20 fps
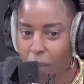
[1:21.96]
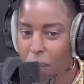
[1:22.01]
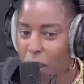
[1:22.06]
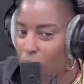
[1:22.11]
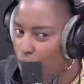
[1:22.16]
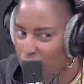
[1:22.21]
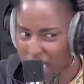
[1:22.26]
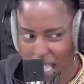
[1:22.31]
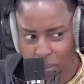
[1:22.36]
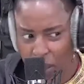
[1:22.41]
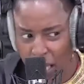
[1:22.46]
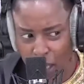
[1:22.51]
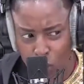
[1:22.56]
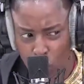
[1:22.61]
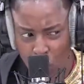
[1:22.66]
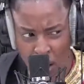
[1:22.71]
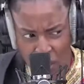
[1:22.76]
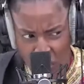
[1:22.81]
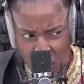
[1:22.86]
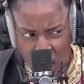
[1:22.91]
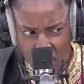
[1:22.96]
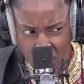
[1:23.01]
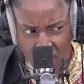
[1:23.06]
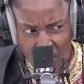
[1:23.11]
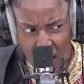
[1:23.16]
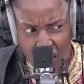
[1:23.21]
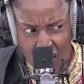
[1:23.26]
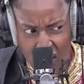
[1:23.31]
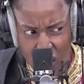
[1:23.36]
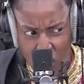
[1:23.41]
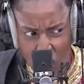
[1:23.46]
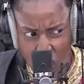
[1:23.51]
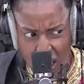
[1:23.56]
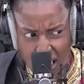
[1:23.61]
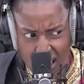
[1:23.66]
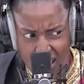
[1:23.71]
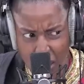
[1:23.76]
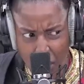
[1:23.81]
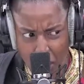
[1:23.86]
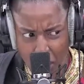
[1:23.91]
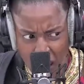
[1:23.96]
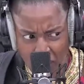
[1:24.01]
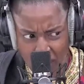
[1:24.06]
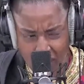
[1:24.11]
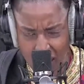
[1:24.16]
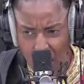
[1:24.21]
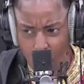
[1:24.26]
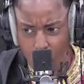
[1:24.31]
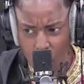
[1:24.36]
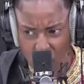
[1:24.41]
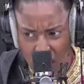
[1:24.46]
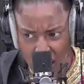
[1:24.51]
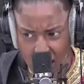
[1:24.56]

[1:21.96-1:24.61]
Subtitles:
because he makes what? $300,000 a month, a week?